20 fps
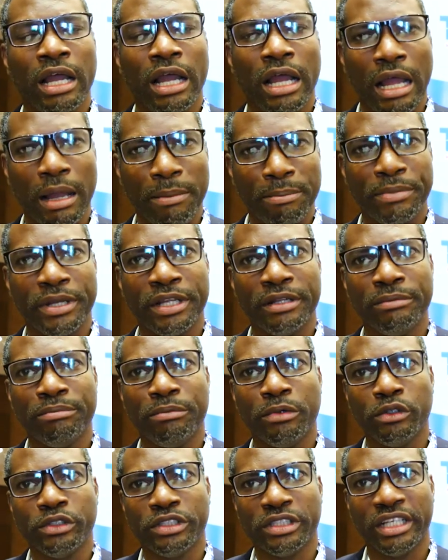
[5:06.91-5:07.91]
happening
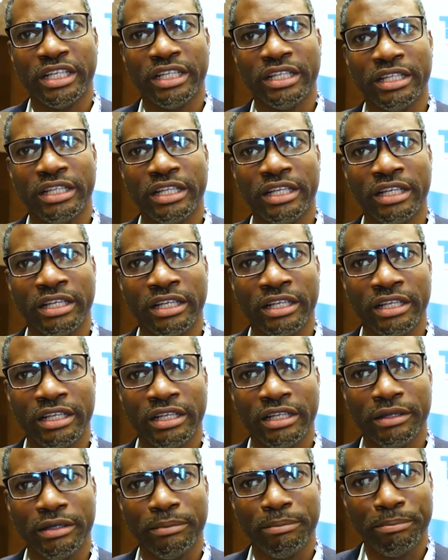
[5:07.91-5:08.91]
both in the
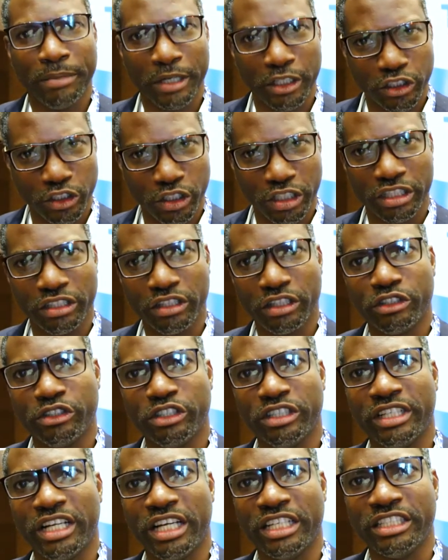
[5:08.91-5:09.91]
pension
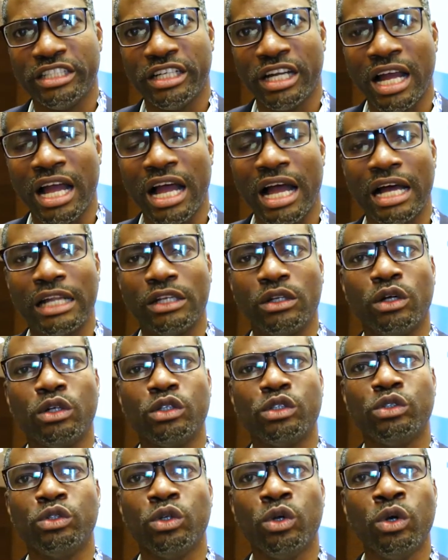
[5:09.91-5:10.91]
industry in Nigeria and
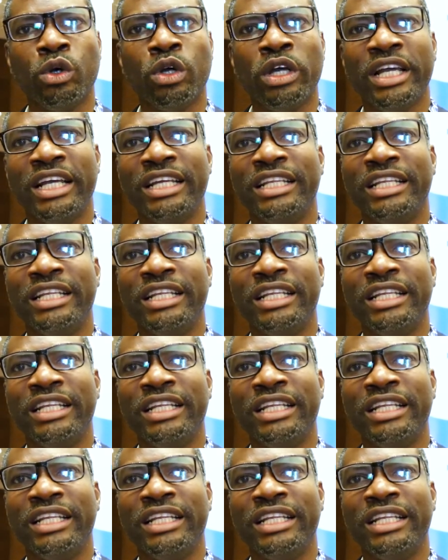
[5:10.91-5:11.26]
also